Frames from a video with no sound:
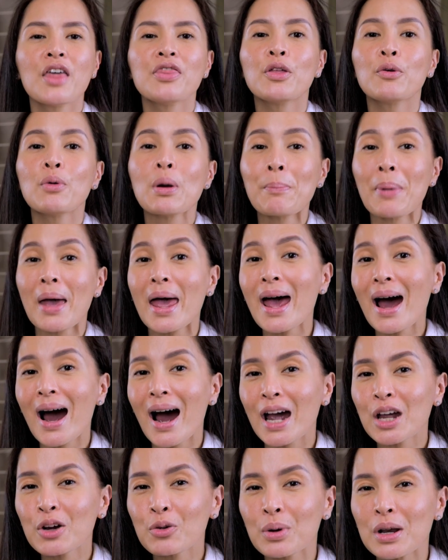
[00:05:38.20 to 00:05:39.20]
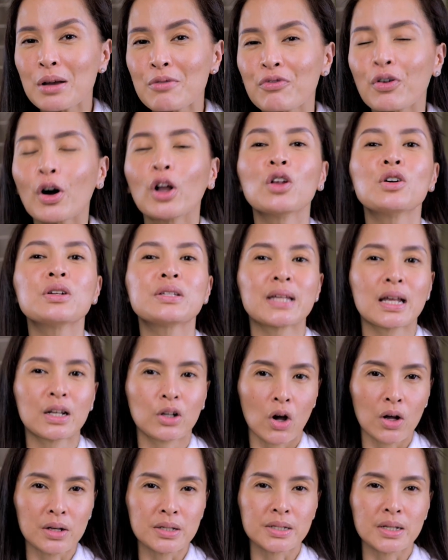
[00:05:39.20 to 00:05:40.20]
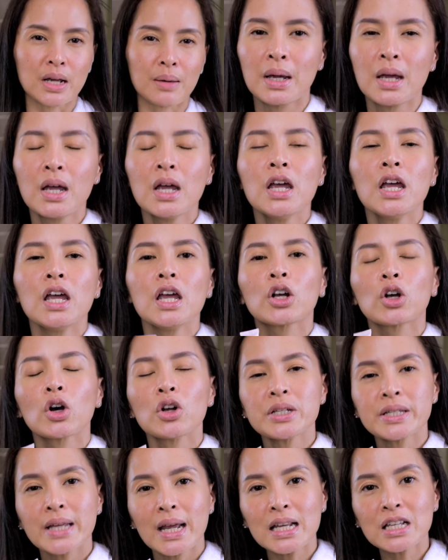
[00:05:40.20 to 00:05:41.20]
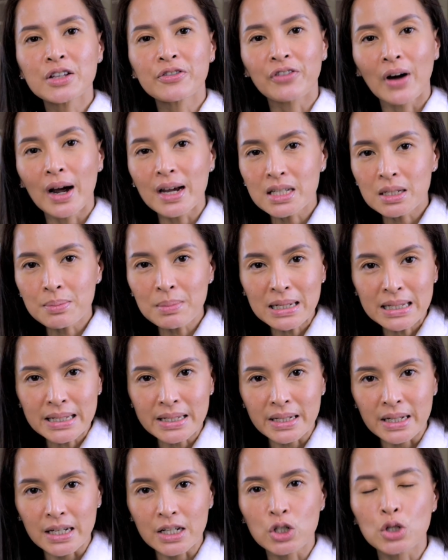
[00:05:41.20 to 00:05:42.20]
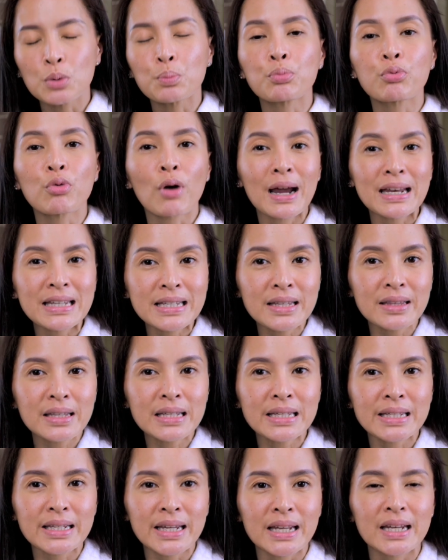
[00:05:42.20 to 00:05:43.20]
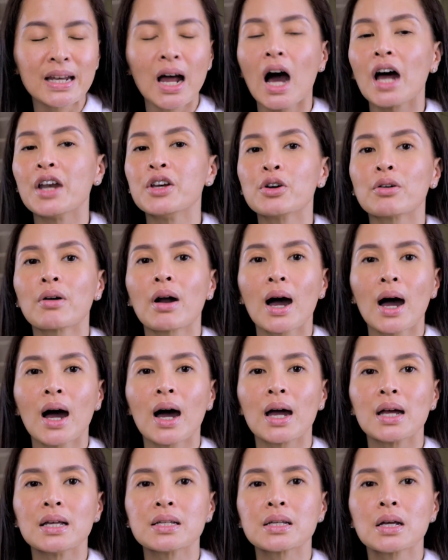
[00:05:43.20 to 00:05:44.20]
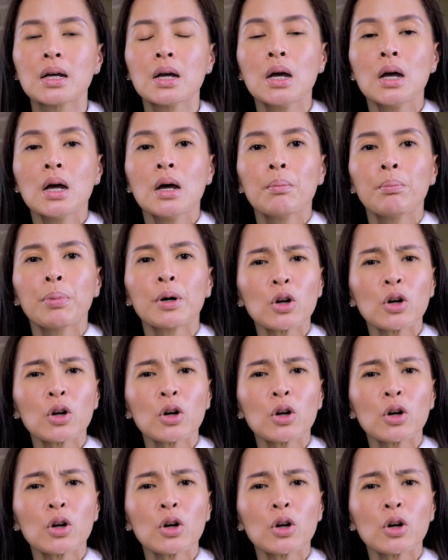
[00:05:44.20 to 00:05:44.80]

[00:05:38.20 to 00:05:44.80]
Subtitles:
The Repair Eye Cream follows that concept. It contains vitamin C to brighten the skin under our eyes. But